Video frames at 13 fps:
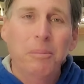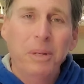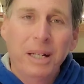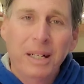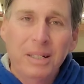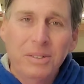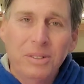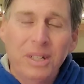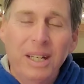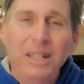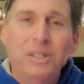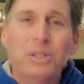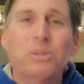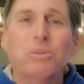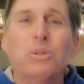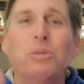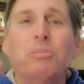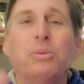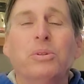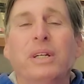Because each
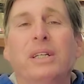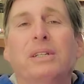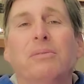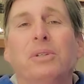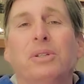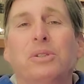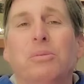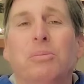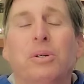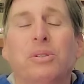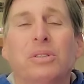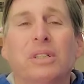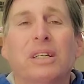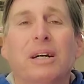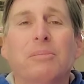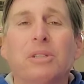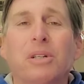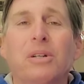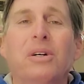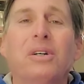group or individual person
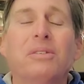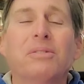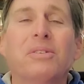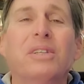comes along,